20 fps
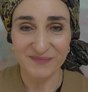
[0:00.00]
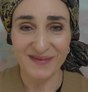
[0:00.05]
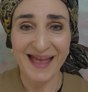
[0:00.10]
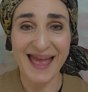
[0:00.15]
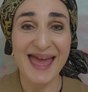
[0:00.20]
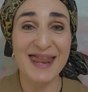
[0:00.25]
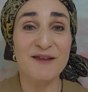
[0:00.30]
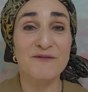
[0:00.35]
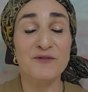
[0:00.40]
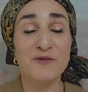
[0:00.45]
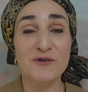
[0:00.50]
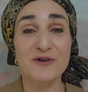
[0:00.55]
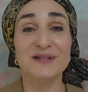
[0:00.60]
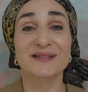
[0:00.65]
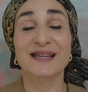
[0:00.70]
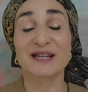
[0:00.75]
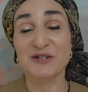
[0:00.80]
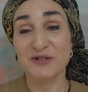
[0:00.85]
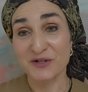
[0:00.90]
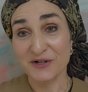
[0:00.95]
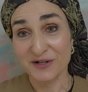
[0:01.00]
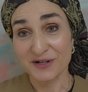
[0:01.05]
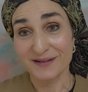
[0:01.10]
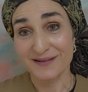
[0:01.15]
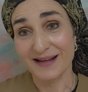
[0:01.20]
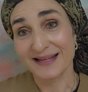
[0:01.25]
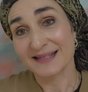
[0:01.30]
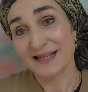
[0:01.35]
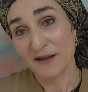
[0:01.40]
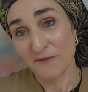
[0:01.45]
And of course that shirt,
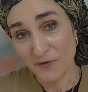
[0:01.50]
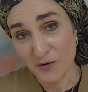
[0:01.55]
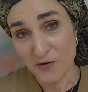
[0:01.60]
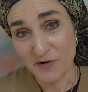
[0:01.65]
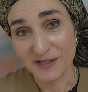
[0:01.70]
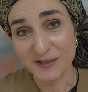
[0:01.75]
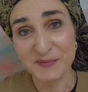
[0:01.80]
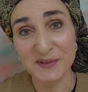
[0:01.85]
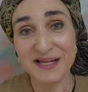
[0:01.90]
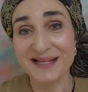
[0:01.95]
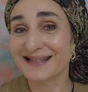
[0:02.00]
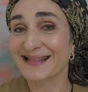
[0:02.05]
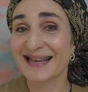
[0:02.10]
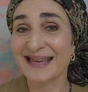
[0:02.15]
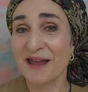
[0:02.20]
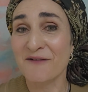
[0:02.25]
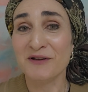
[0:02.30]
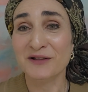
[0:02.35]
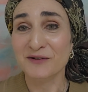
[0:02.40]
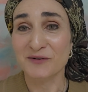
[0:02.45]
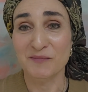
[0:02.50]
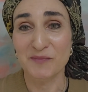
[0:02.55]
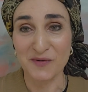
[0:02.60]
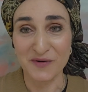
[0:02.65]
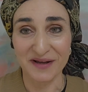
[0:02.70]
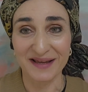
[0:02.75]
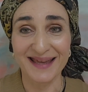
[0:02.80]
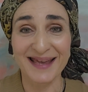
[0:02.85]
I say of course, because like every little boy,